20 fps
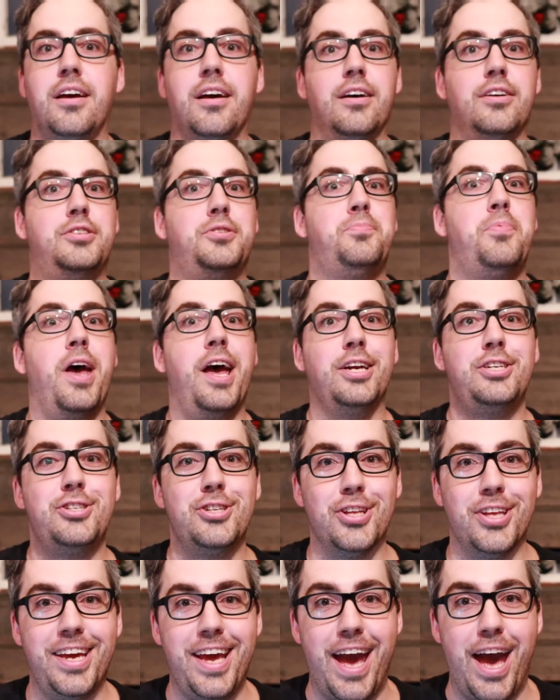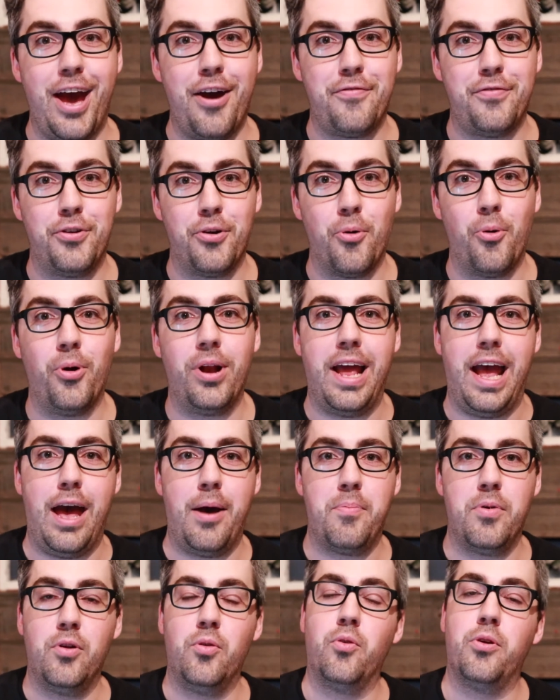Especially after what
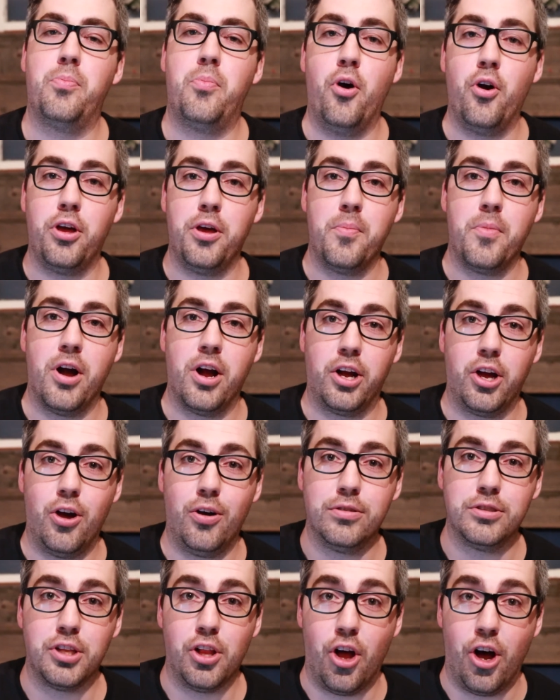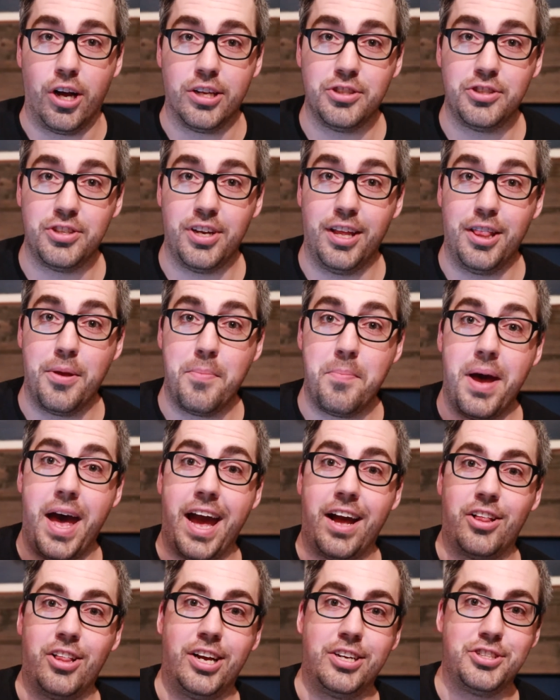happened with Pokemon Go's launch and the
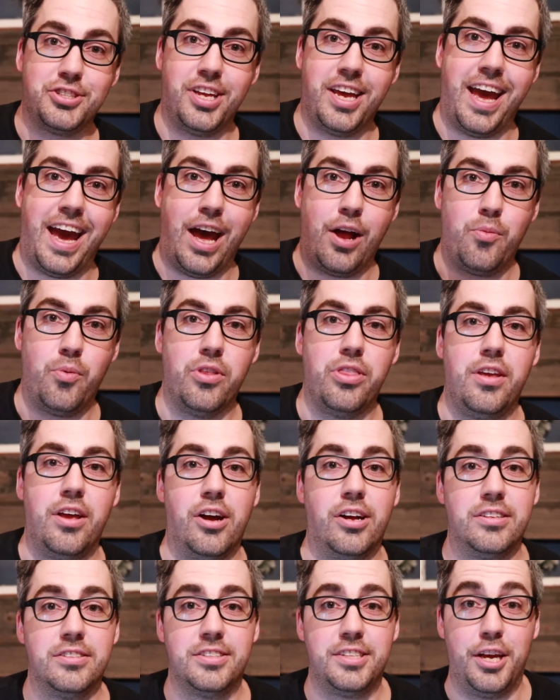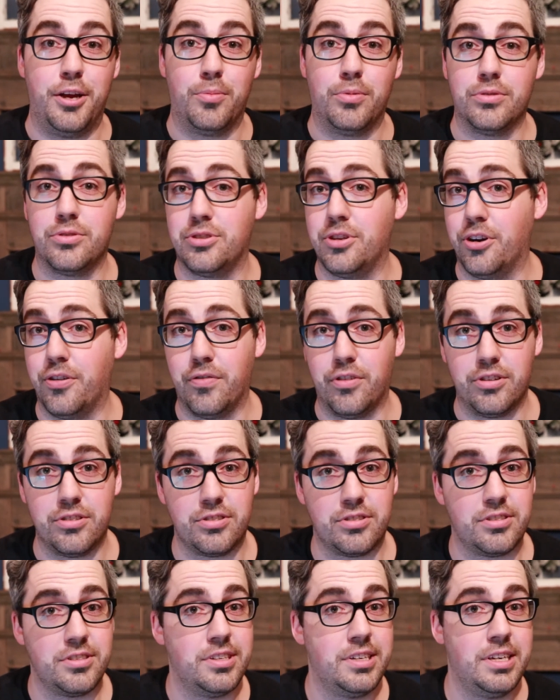backlash they had with the unstable servers.